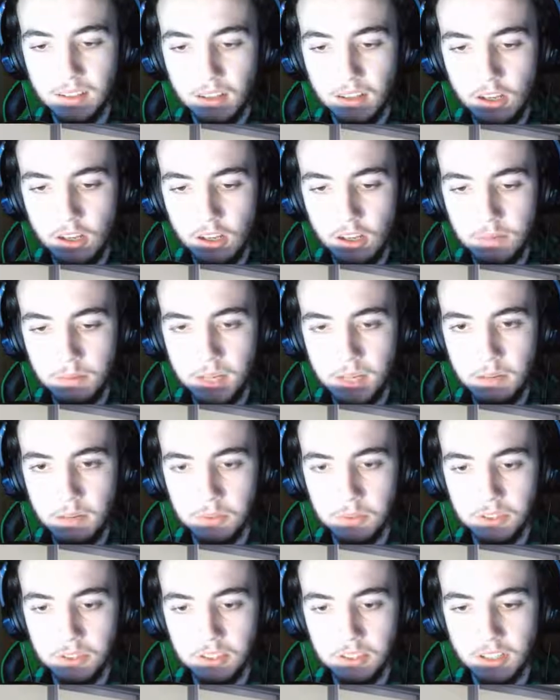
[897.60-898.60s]
Oh, but I
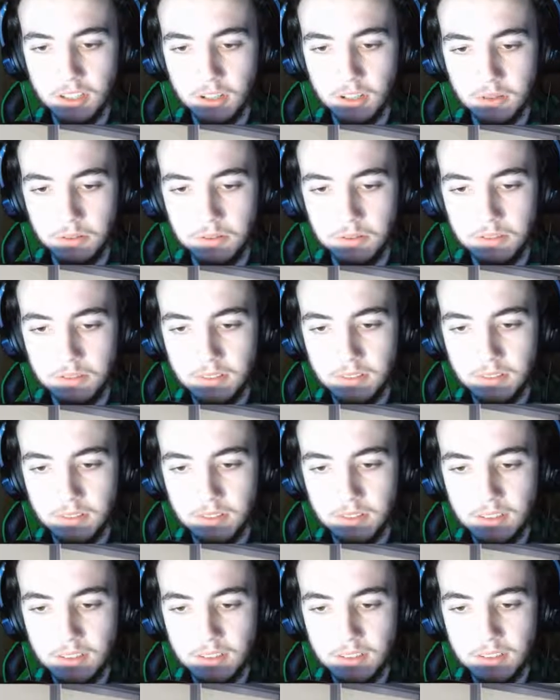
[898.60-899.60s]
wanted to go.
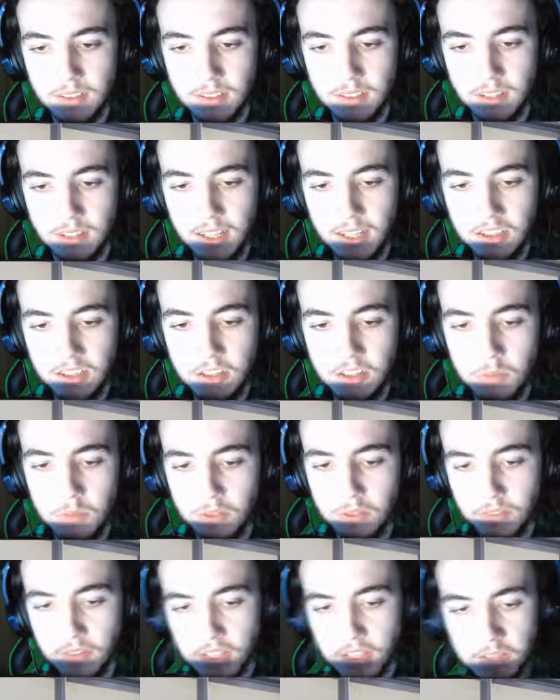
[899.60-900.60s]
It's so
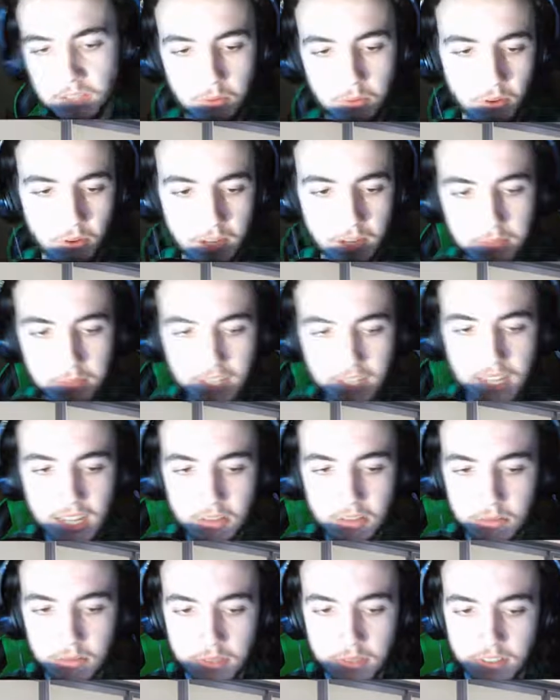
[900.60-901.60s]
much fun exploring empty
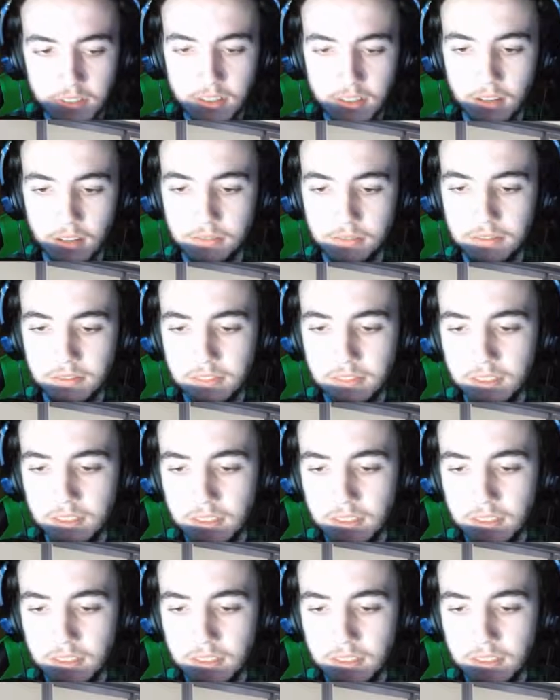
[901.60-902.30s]
classrooms and stuff.